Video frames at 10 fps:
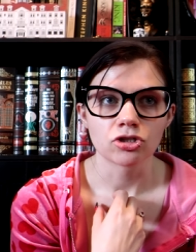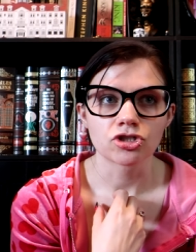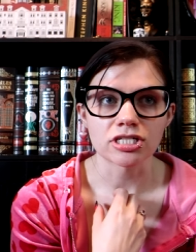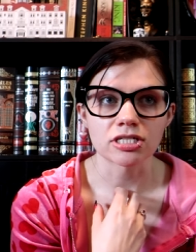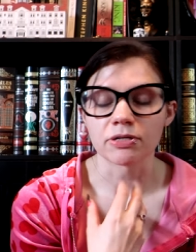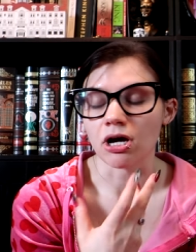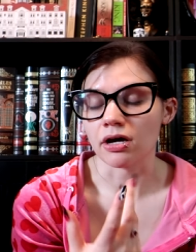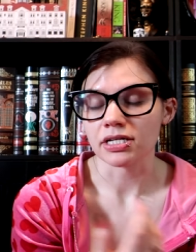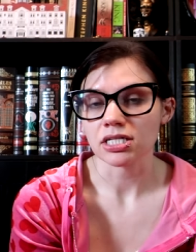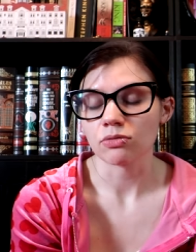just to be
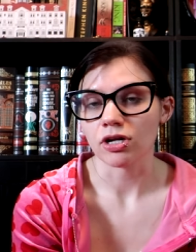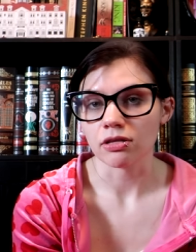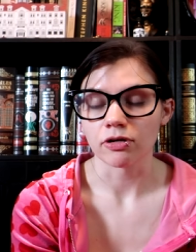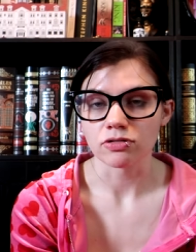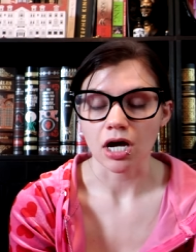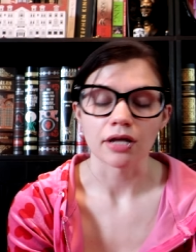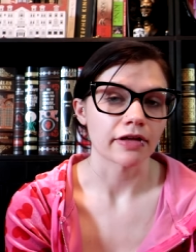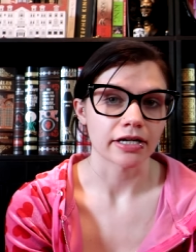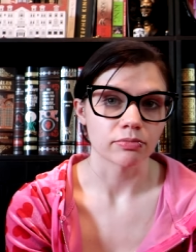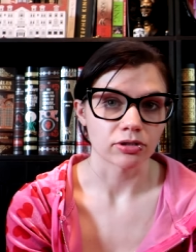honestly one of the most
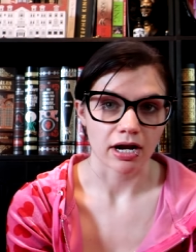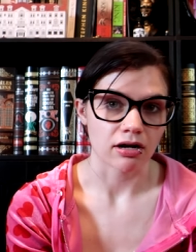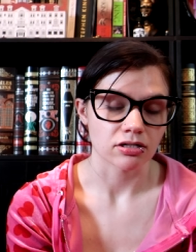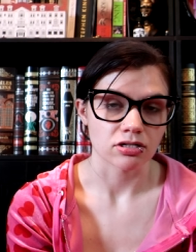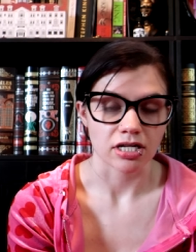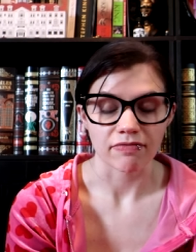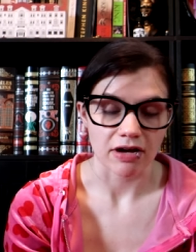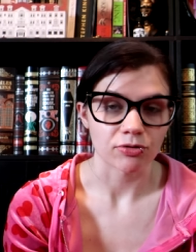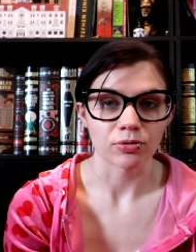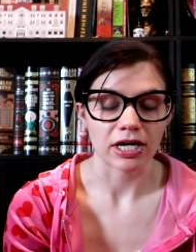unlikable characters I've
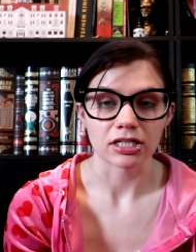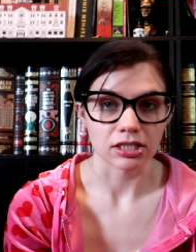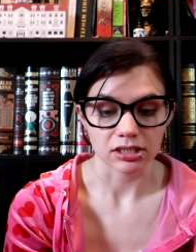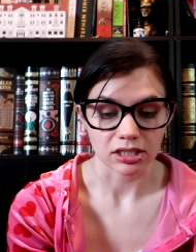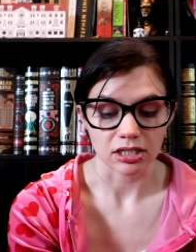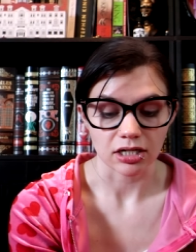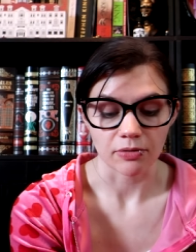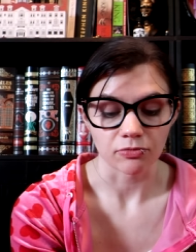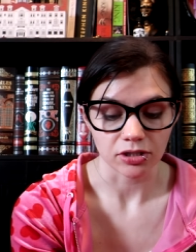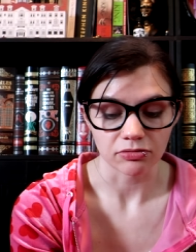ever read in a lead. I
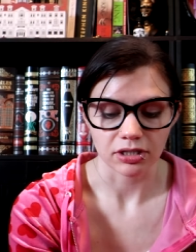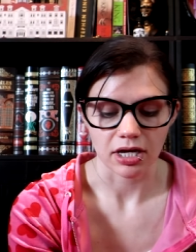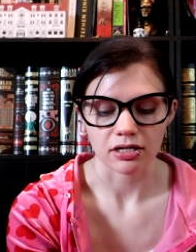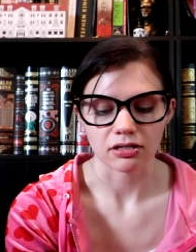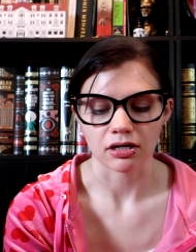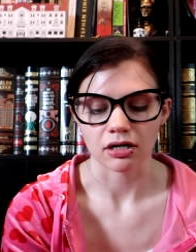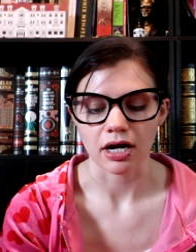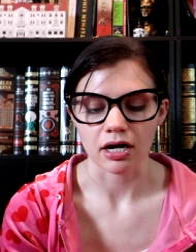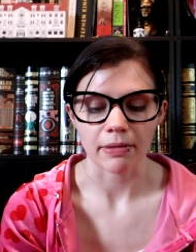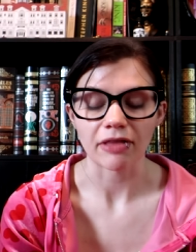really, really hated
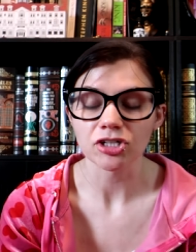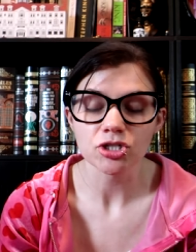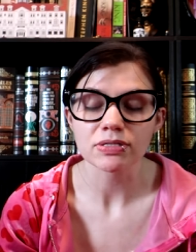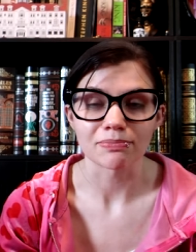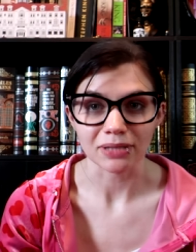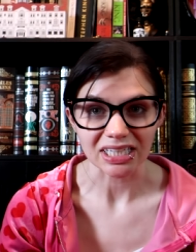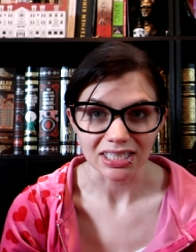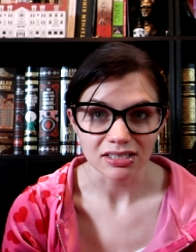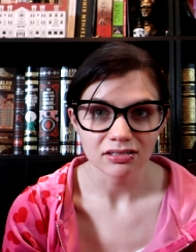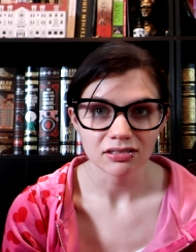her. Um, I thought she was
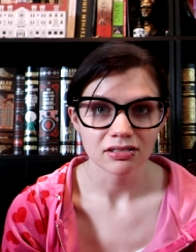mean.